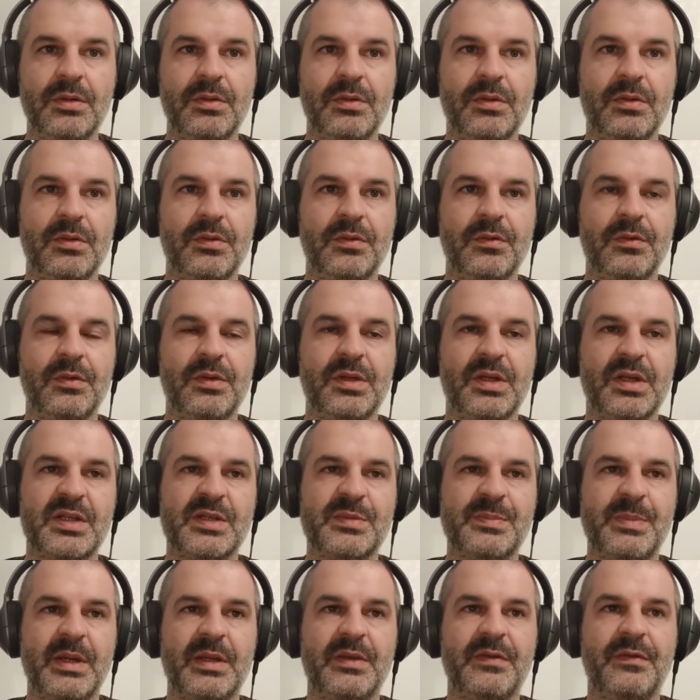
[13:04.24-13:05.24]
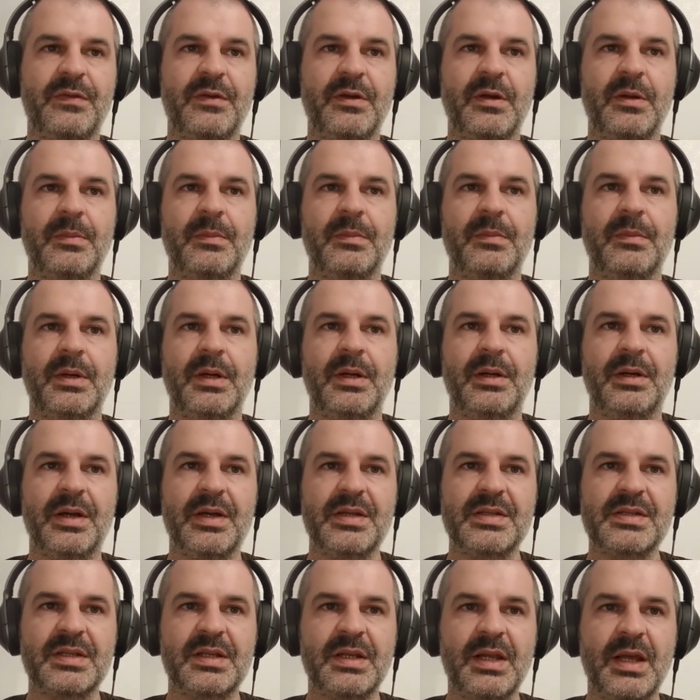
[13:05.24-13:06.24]
you would expect from a
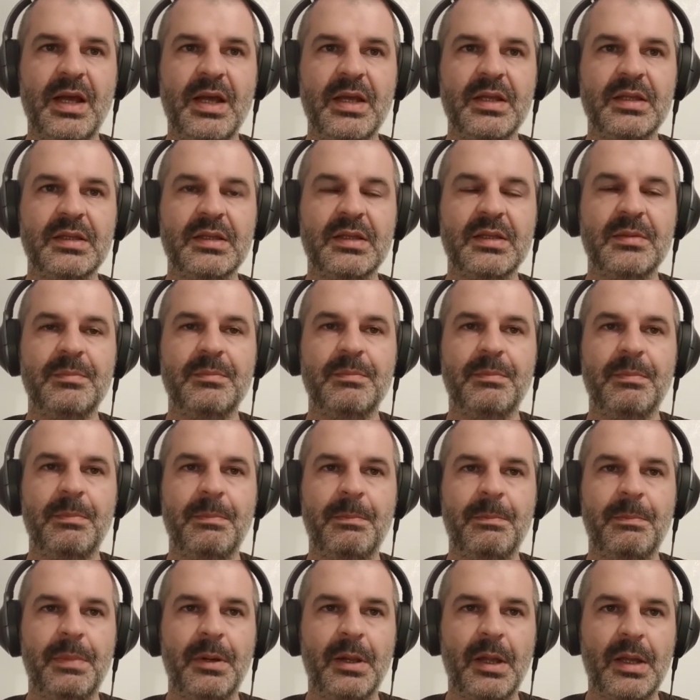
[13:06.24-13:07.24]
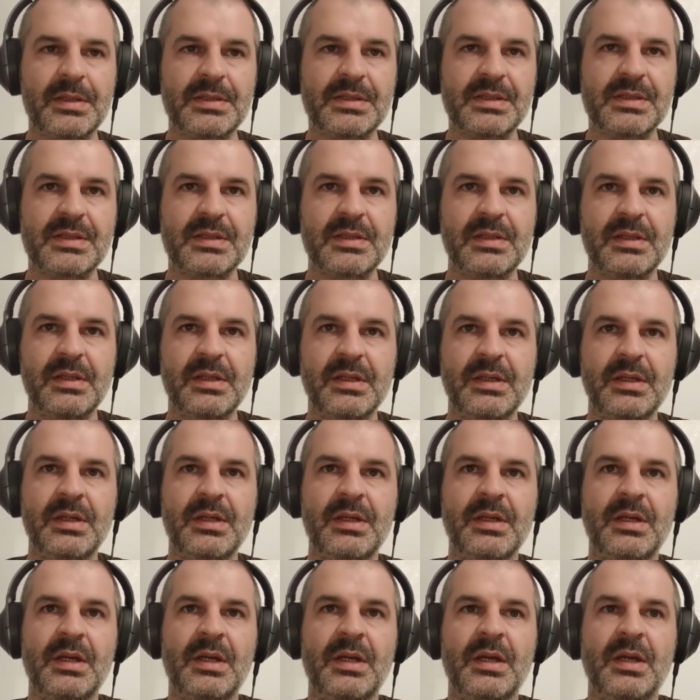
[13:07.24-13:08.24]
REST client, plus
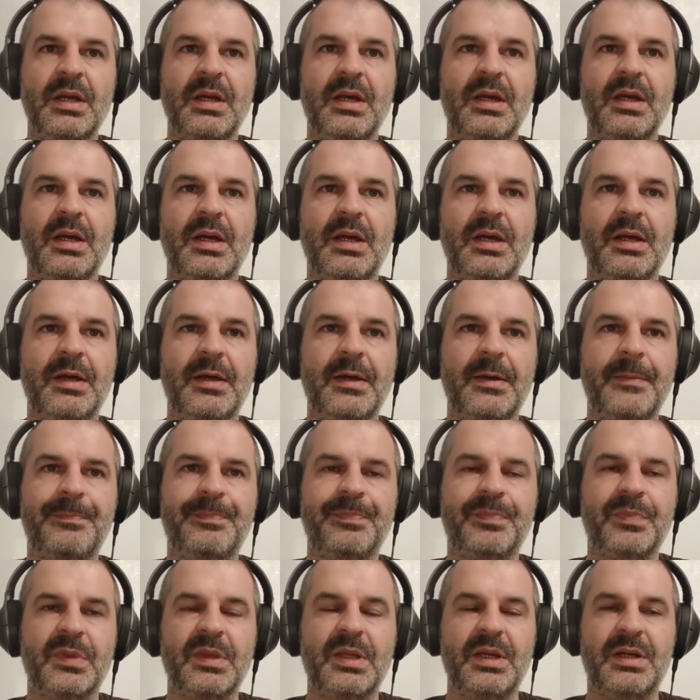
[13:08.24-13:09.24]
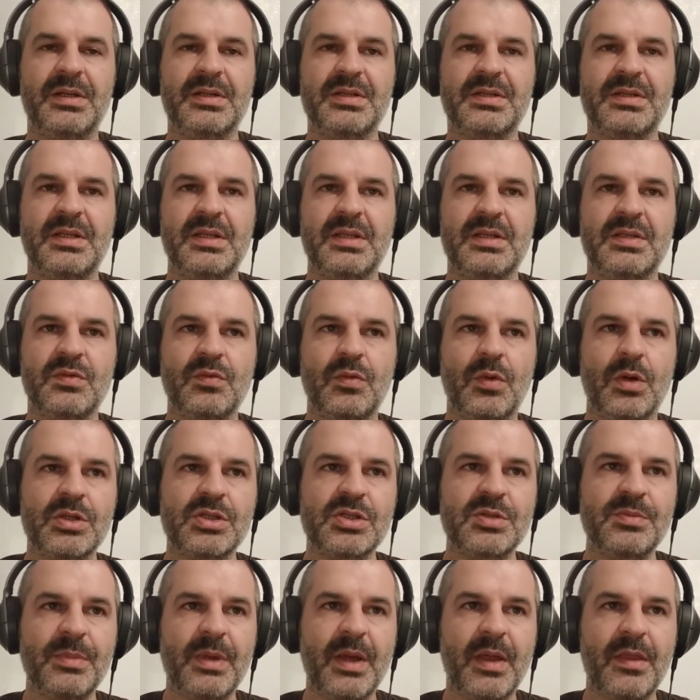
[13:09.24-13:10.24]
there is this
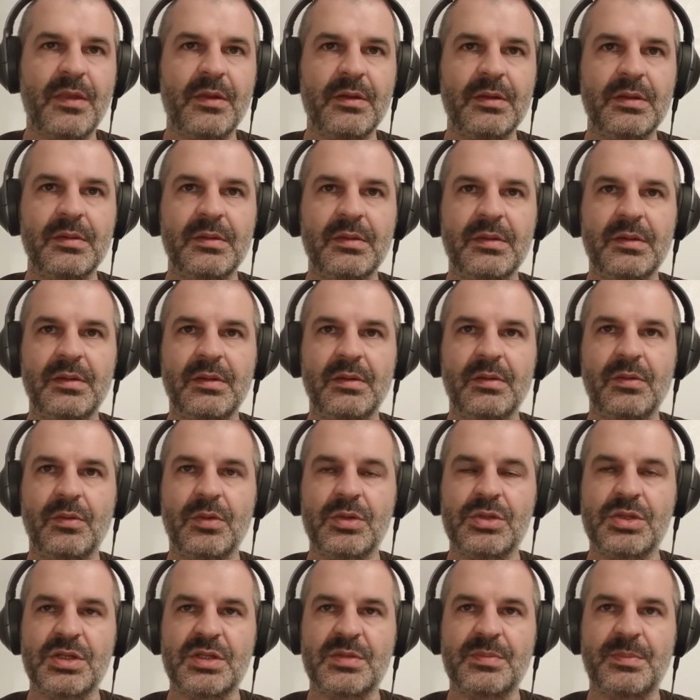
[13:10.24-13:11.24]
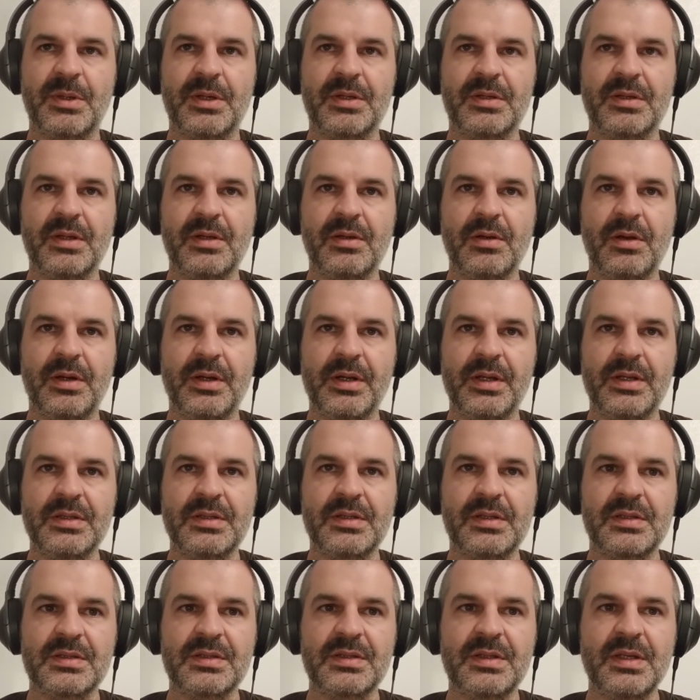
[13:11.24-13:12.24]
watch method, which is particularly
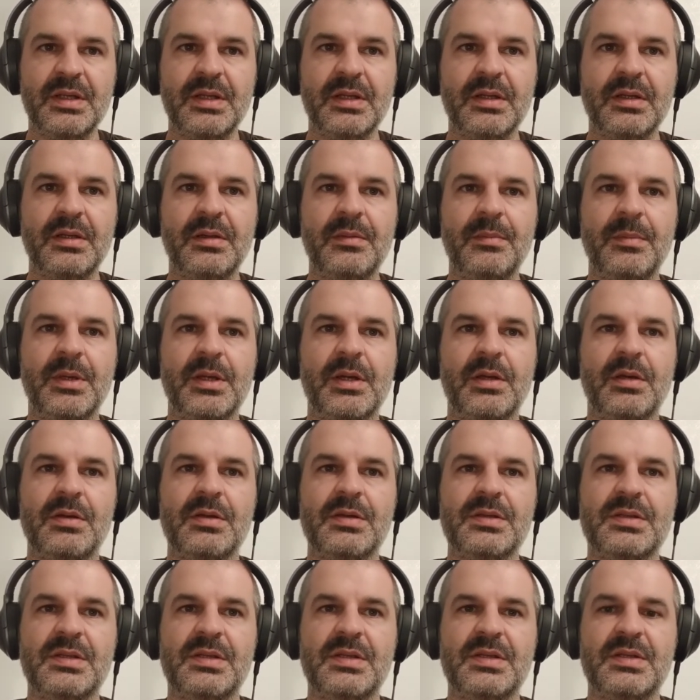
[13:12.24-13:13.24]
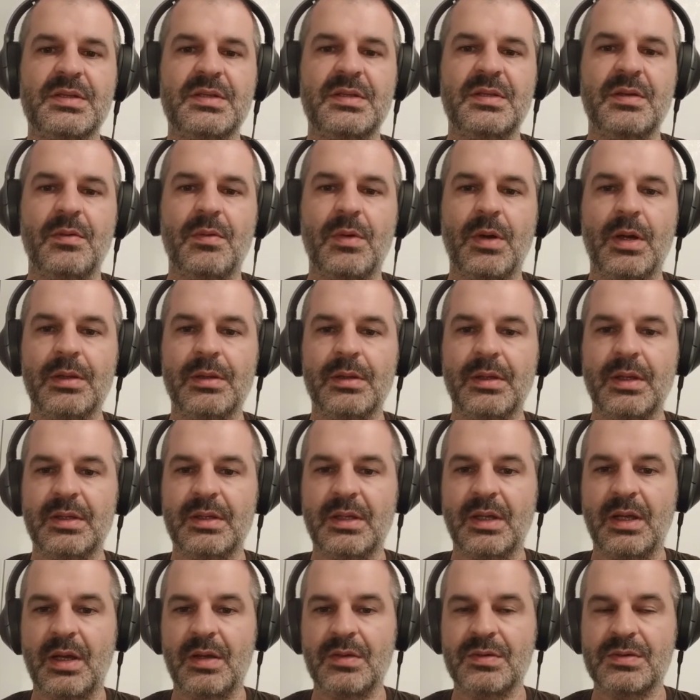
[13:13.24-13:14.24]
interesting because it's the one
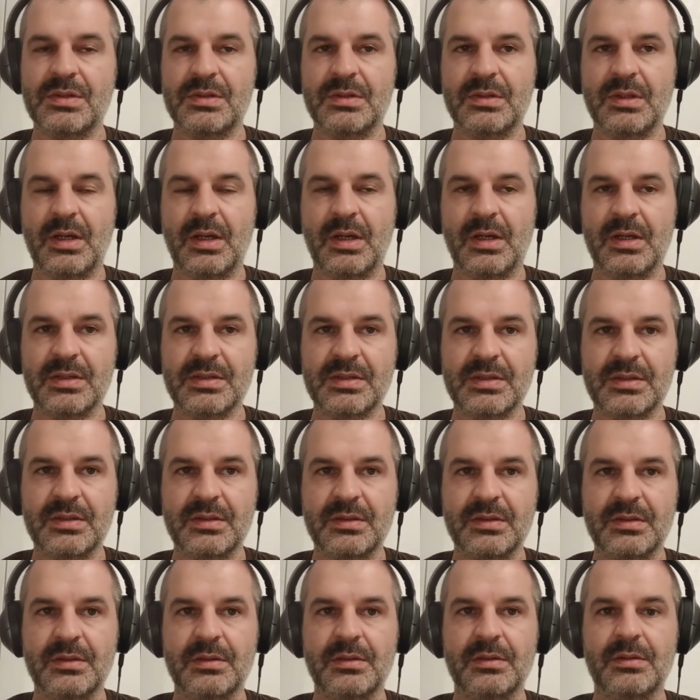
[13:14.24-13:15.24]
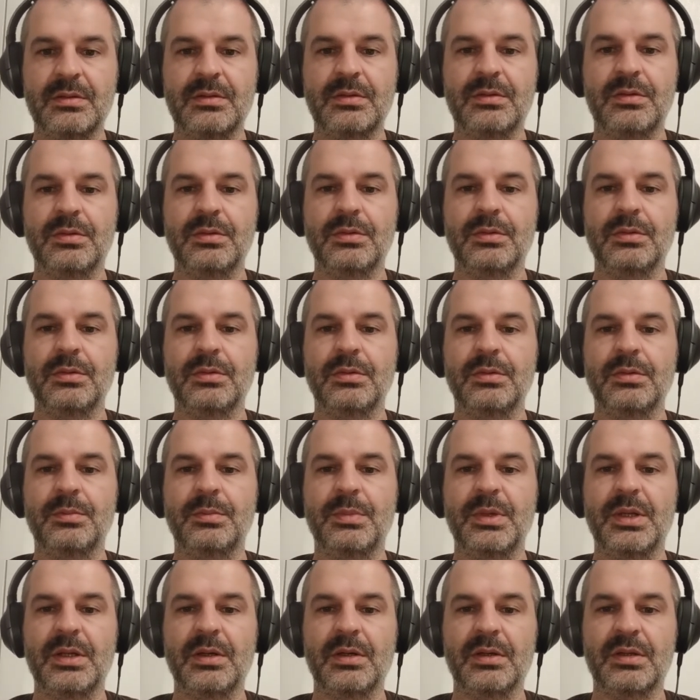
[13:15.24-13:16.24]
that allows us to
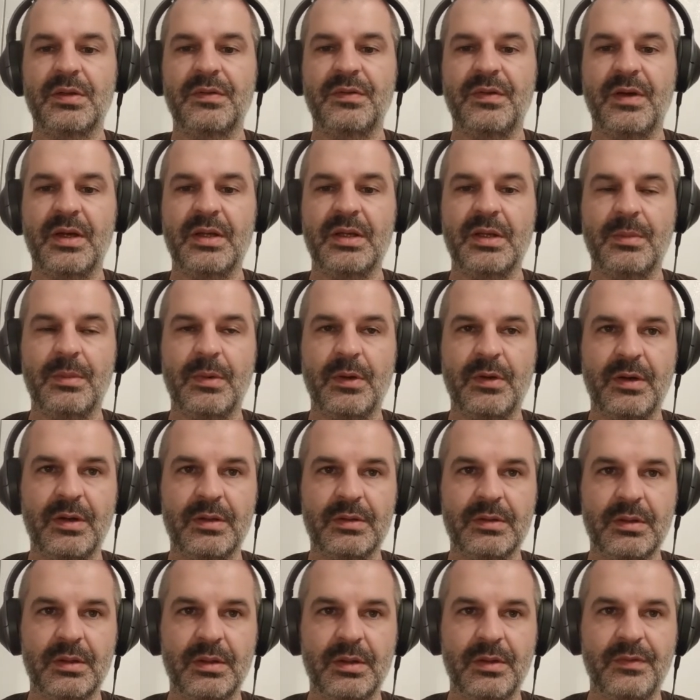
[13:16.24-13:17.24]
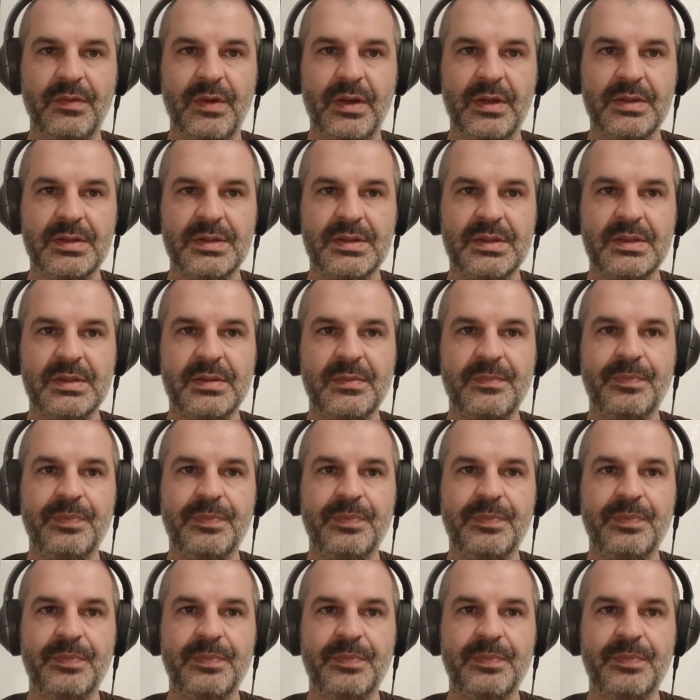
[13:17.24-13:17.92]
be notified about events.